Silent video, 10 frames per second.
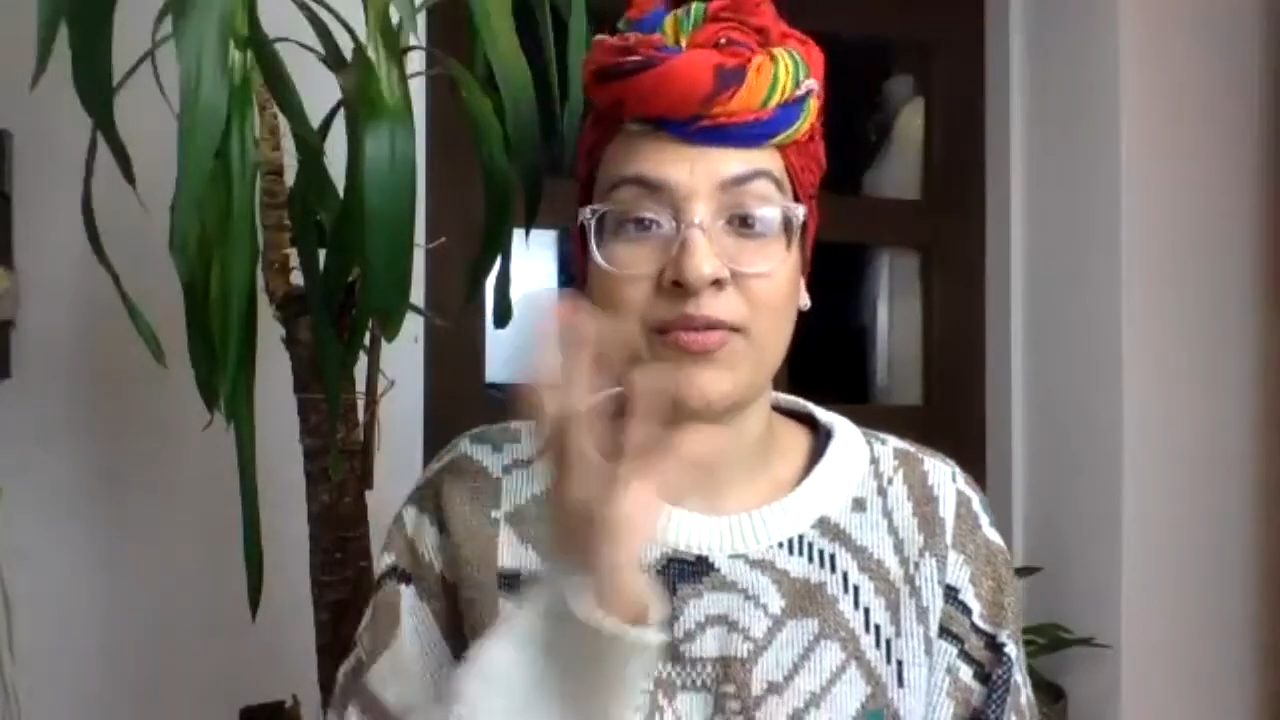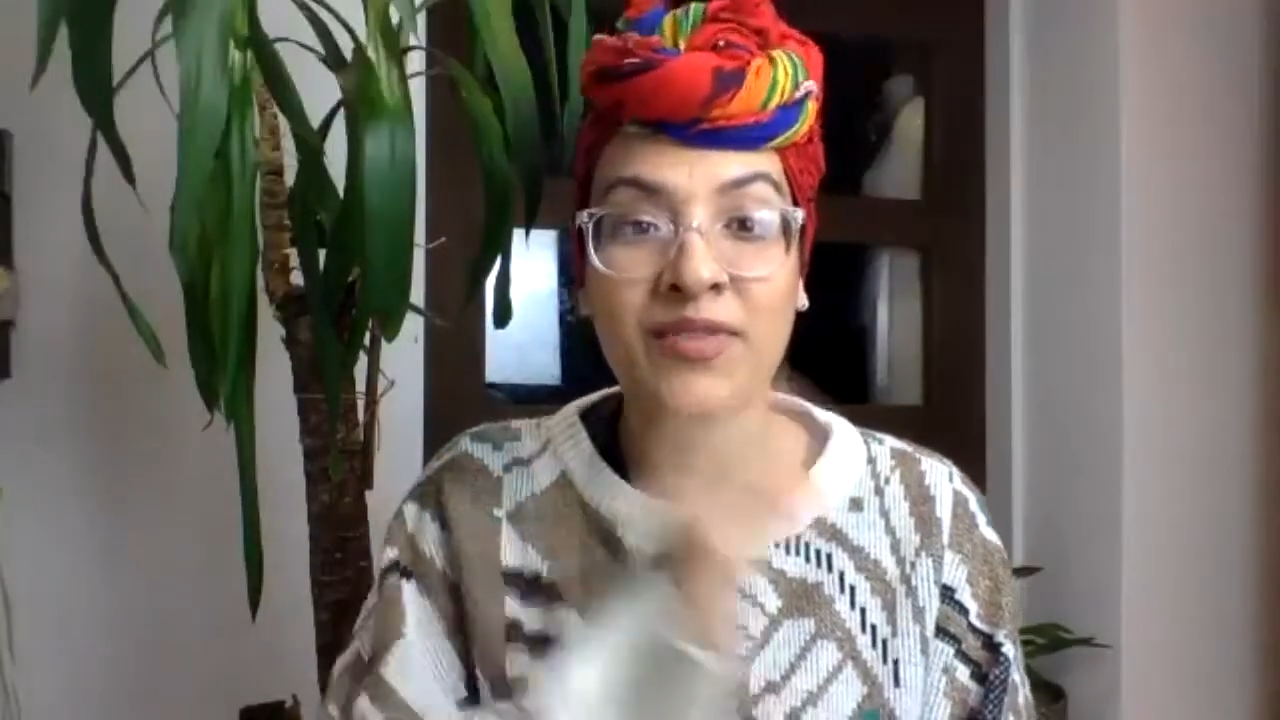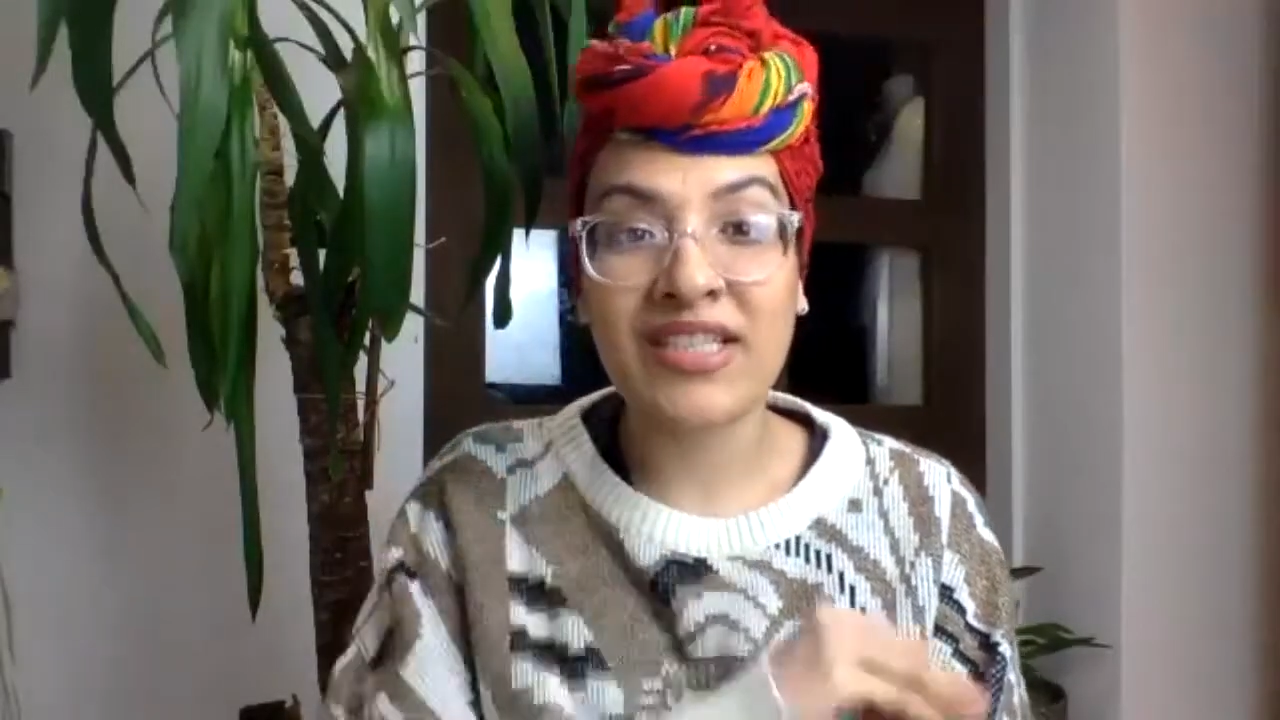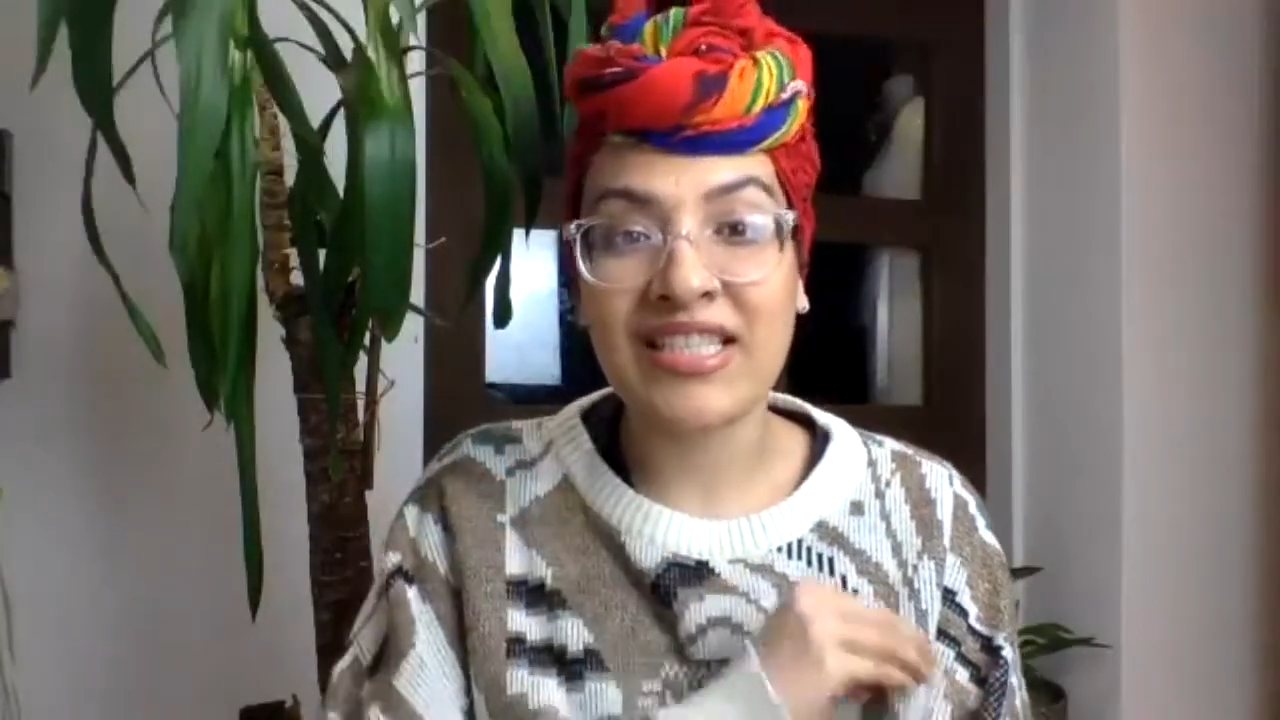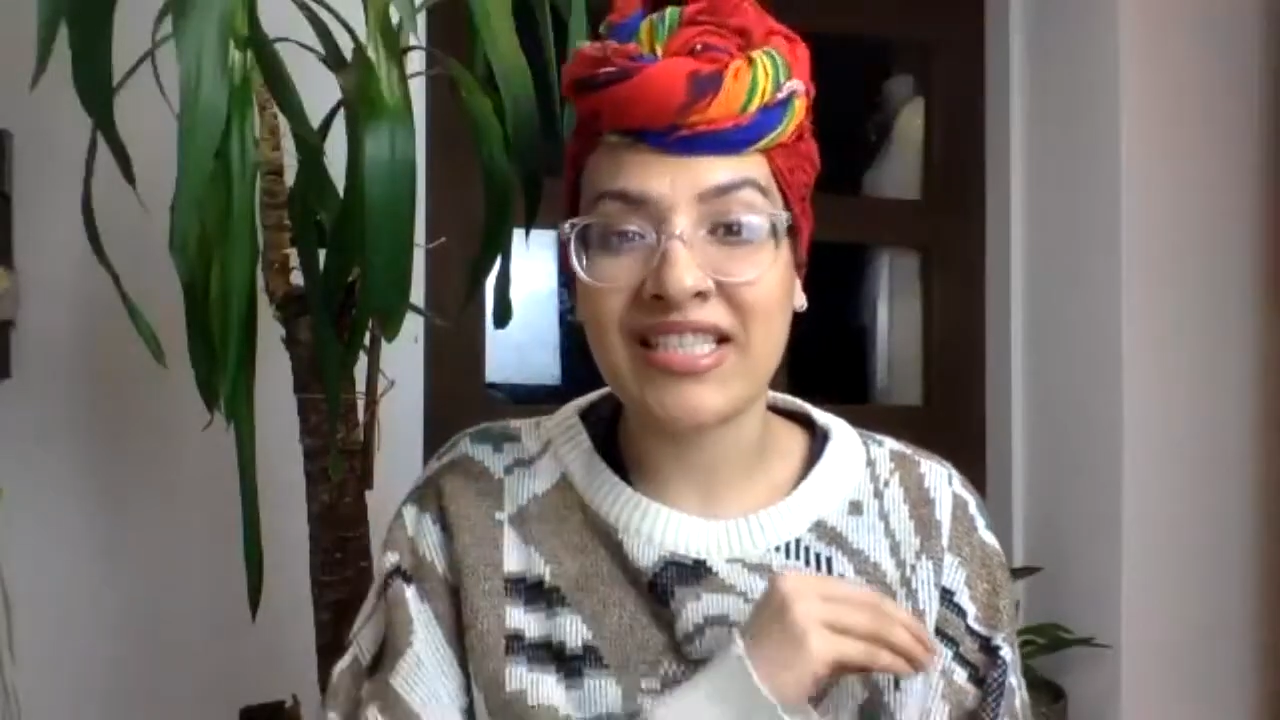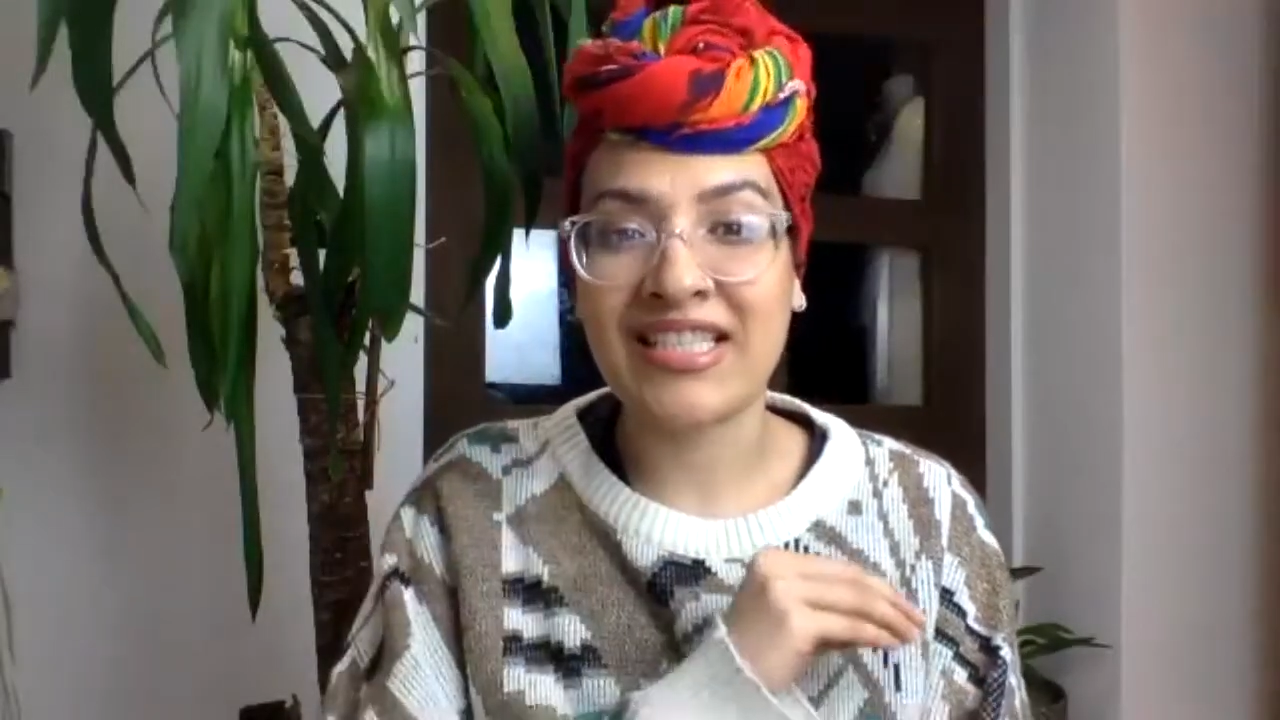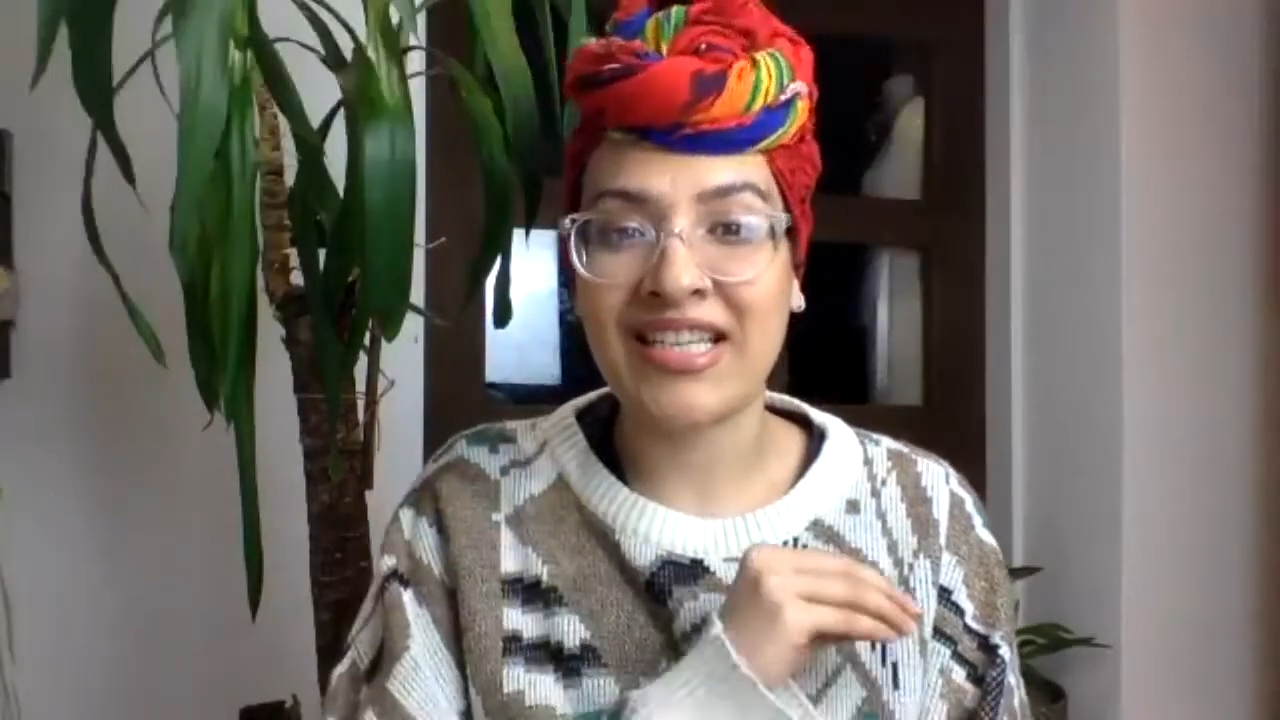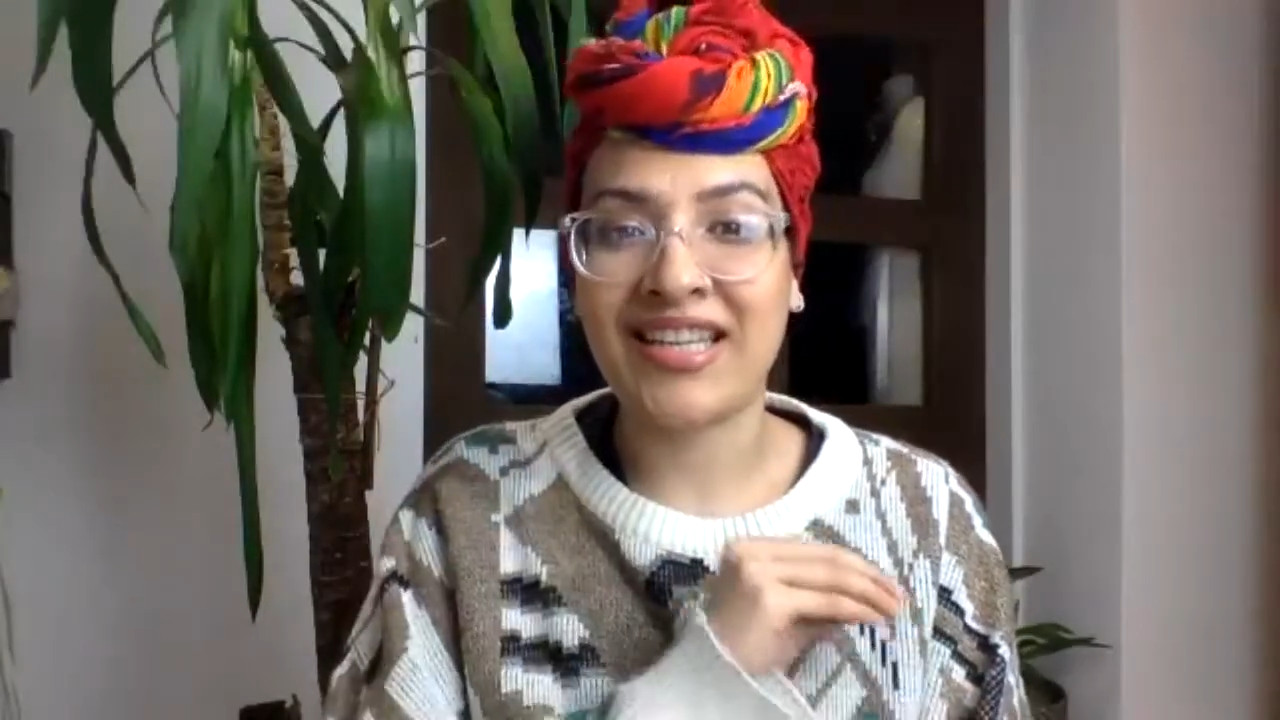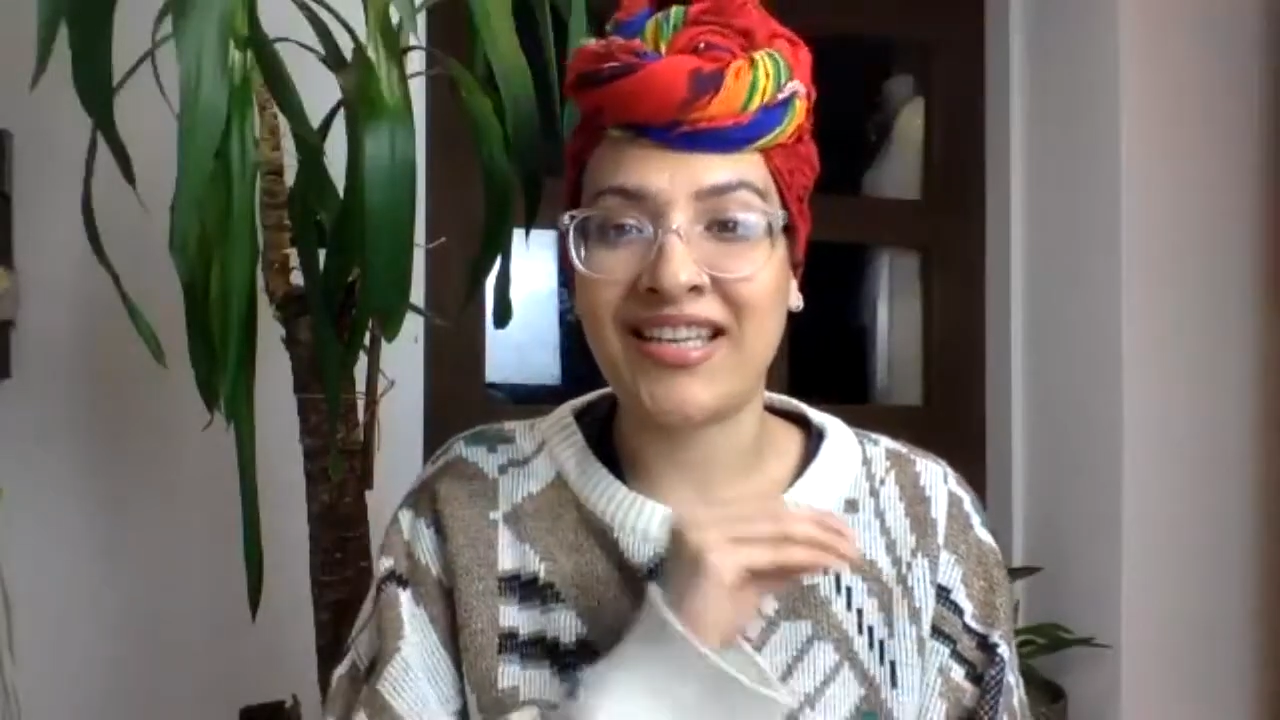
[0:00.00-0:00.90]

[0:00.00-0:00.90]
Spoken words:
vintage leather,